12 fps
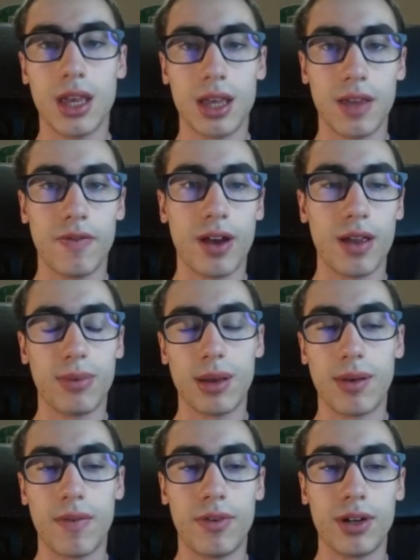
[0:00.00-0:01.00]
e5
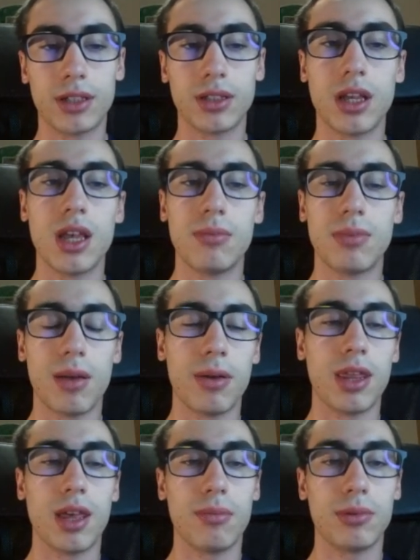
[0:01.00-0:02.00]
by Van Foreest.
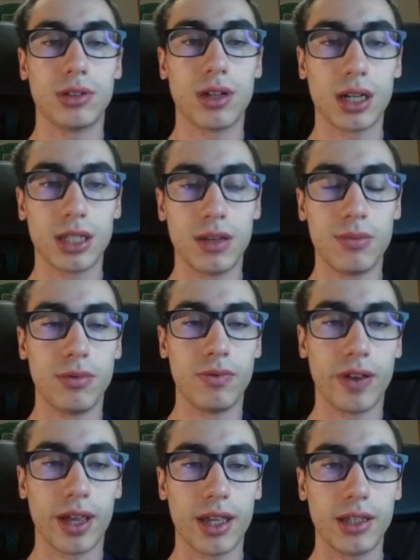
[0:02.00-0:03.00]
Maybe the most aggressive
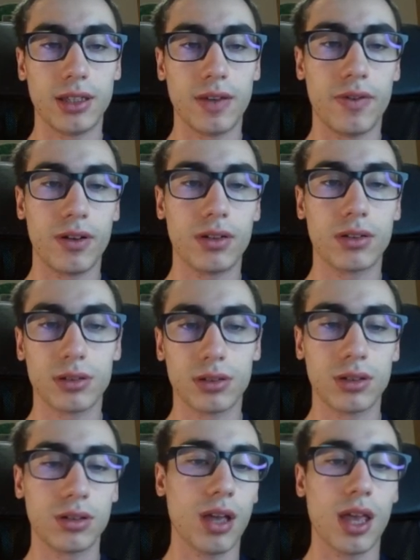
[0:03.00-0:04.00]
move against c4,
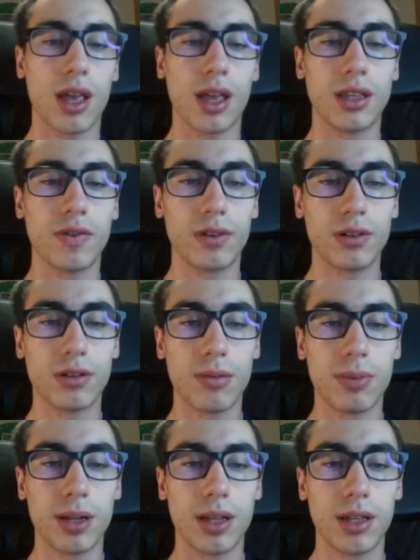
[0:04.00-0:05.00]
because okay, against c4 you
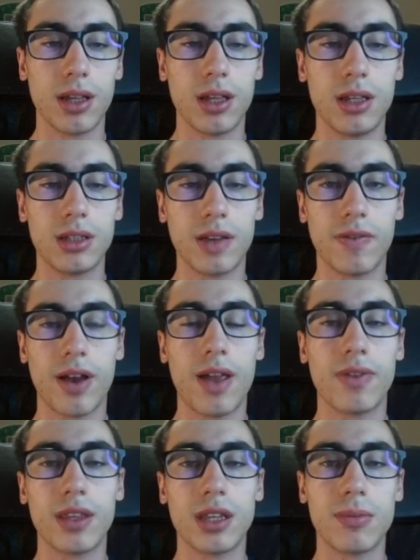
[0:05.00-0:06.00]
can play
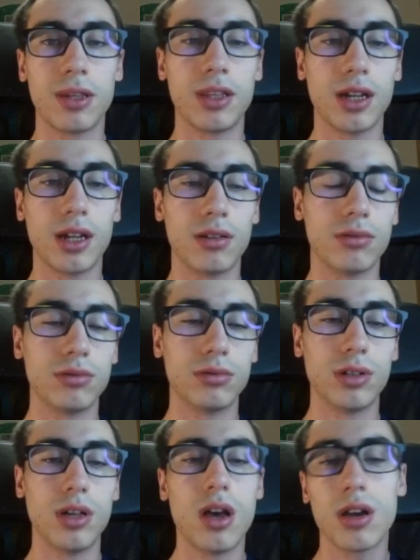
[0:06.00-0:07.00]
c5,
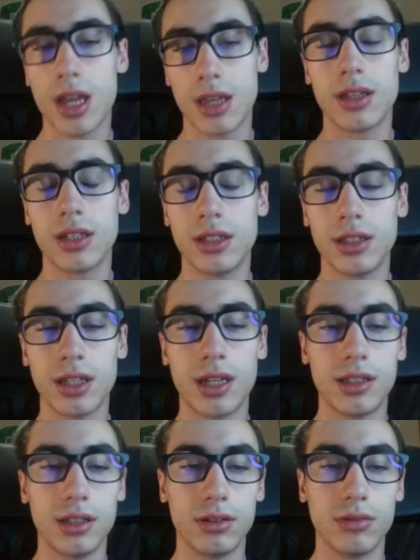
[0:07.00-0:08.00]
symmetrical. Okay, it's
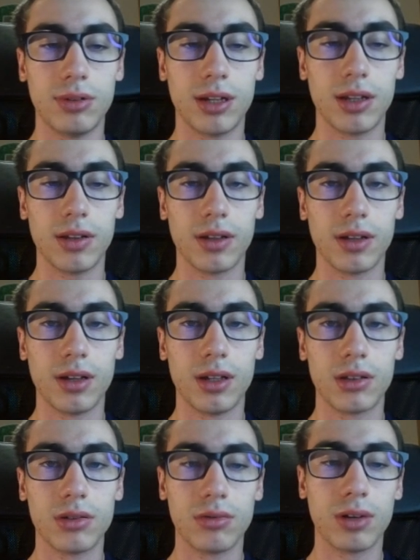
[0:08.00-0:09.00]
interesting to play
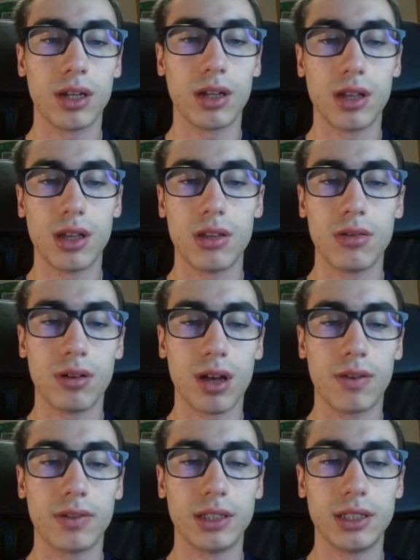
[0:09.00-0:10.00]
to win. You
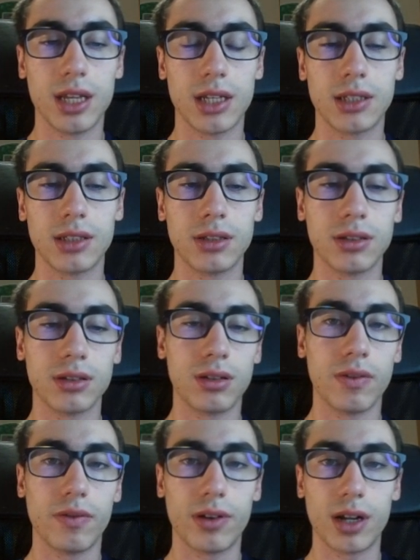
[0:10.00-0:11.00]
have c6 going